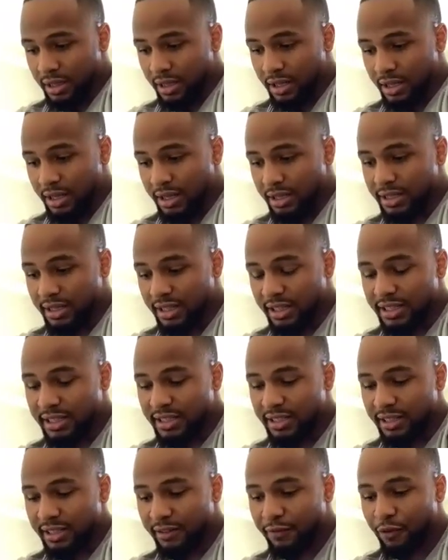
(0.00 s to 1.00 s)

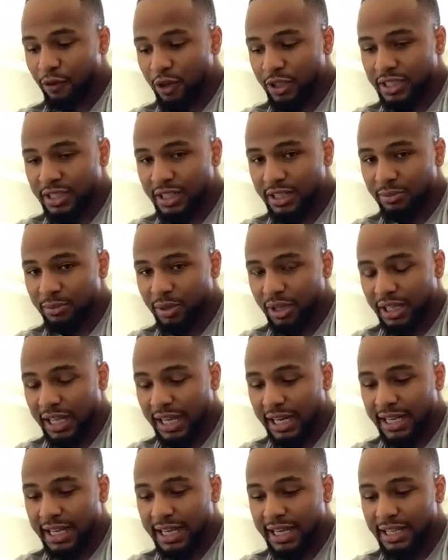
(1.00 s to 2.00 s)
It's unfortunate, but a
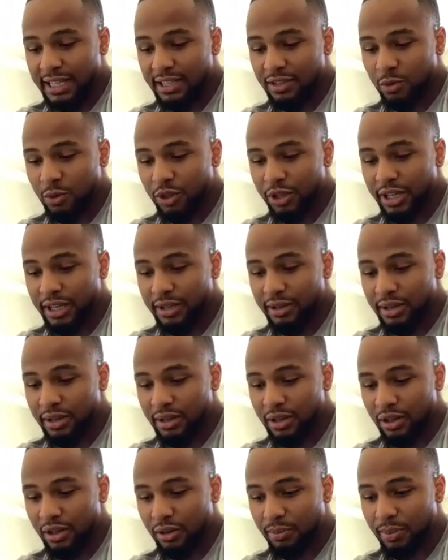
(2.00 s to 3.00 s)
lot of kids will get,
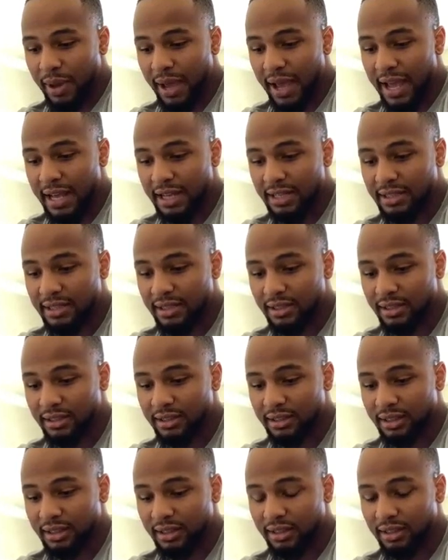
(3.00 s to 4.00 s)
you know, passed and
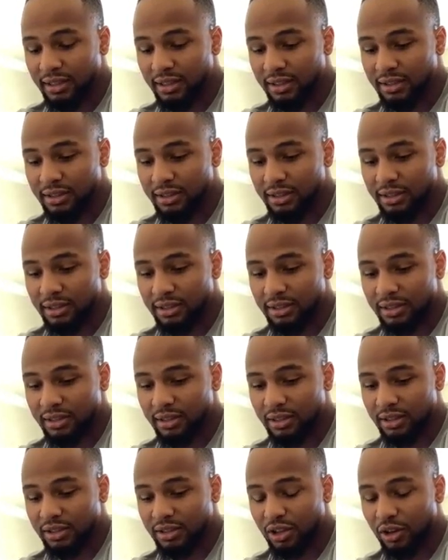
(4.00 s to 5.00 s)

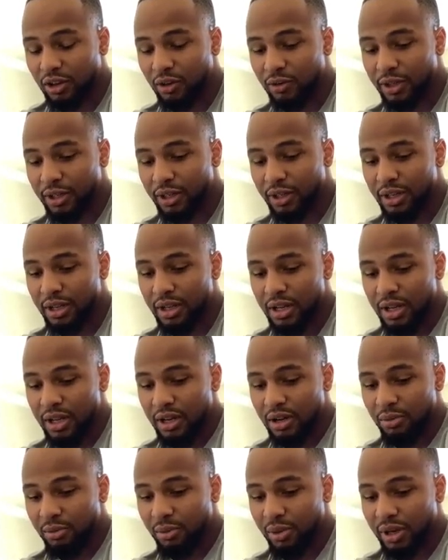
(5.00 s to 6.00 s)
looked over.
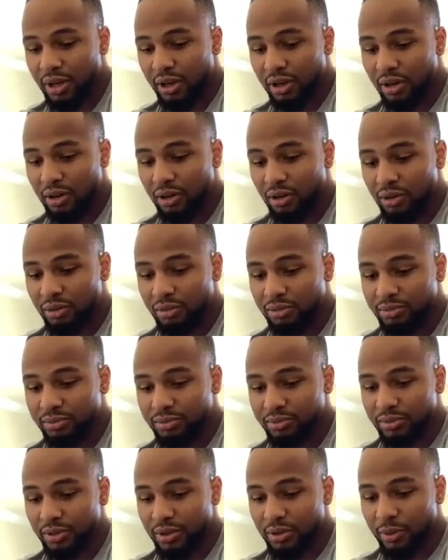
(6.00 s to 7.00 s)
But
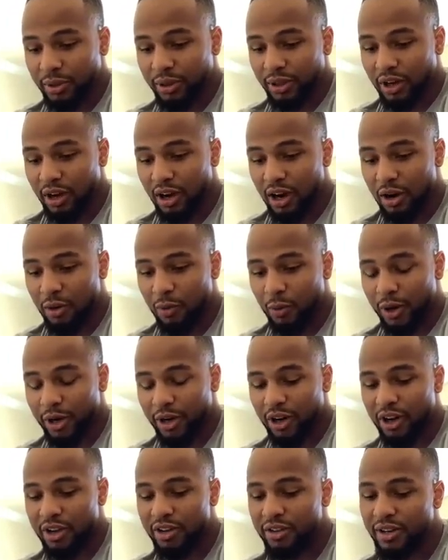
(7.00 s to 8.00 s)
with the hard
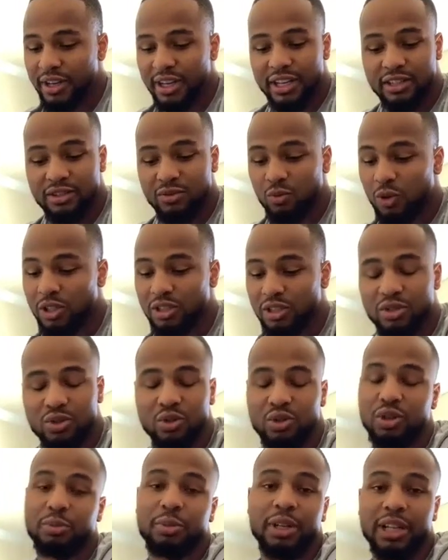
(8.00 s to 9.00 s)
work, all you need is one
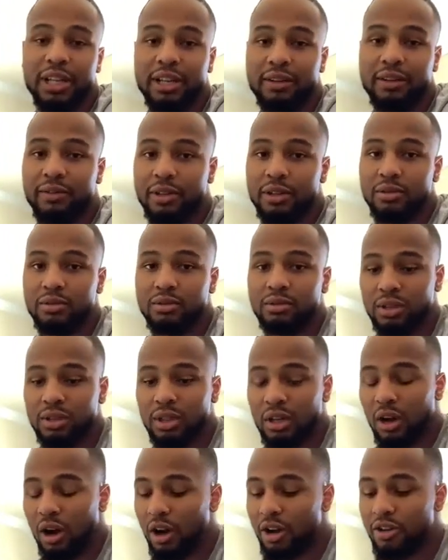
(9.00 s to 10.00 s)
school to believe in you.
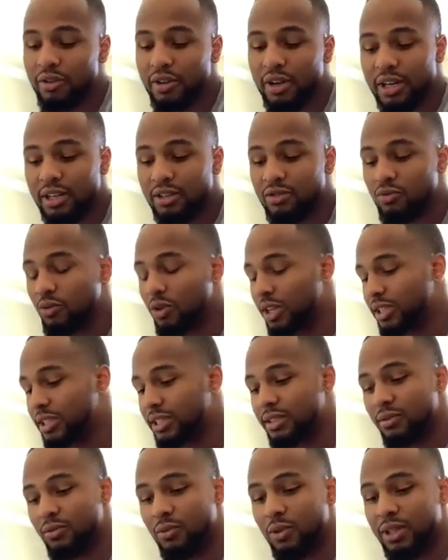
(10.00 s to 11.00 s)
All you need is one
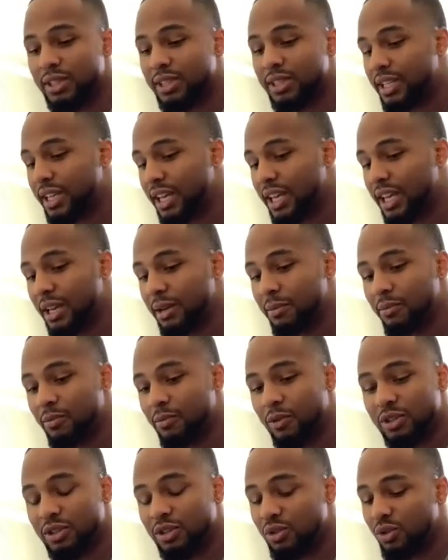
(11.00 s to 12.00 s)
team,
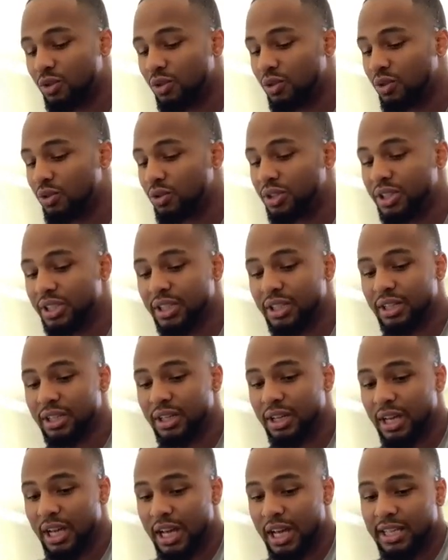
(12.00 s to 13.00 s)
one school
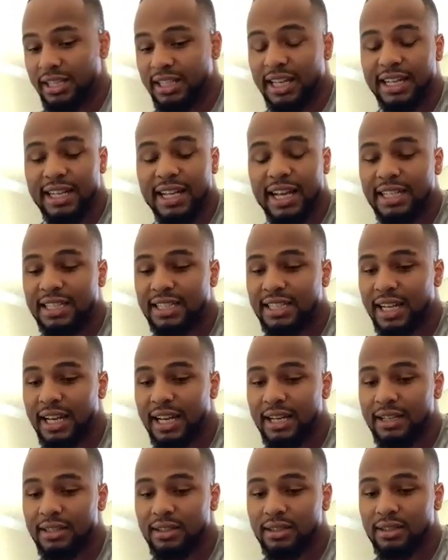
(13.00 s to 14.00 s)
to take that
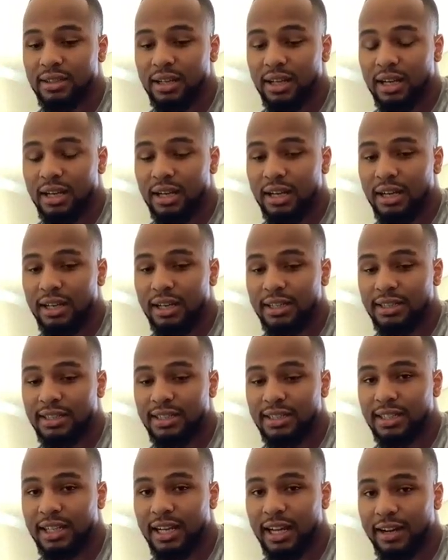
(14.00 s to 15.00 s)
chance. And it's
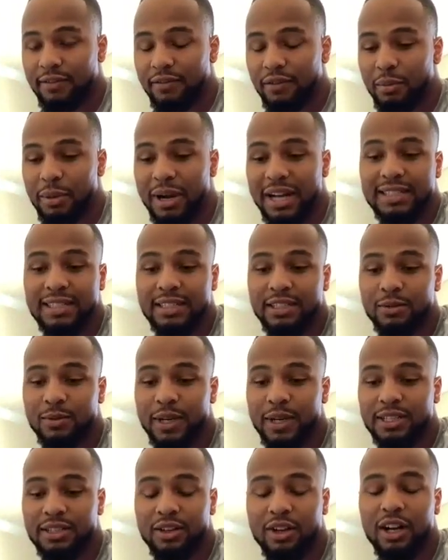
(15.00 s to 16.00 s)
just like for my
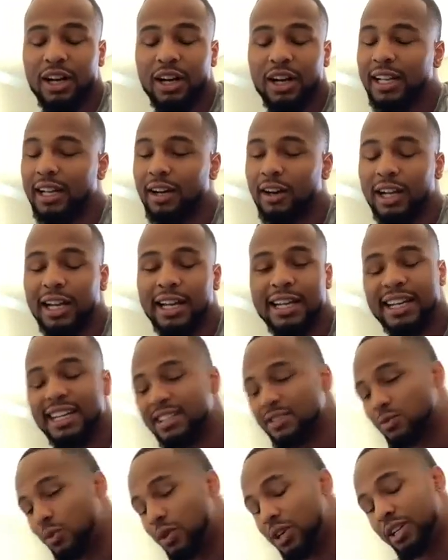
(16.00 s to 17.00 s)
situation, all I need
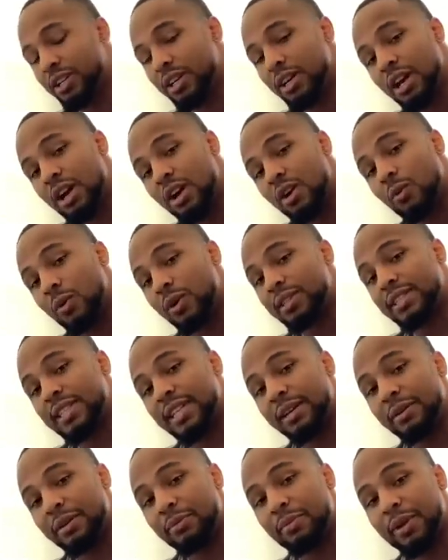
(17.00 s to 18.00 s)
is one one
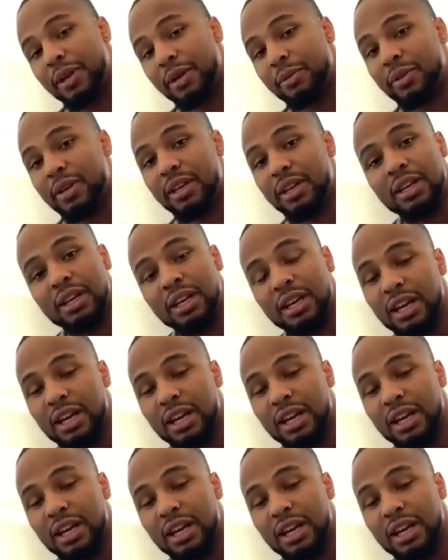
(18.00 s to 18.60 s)
team to pick me.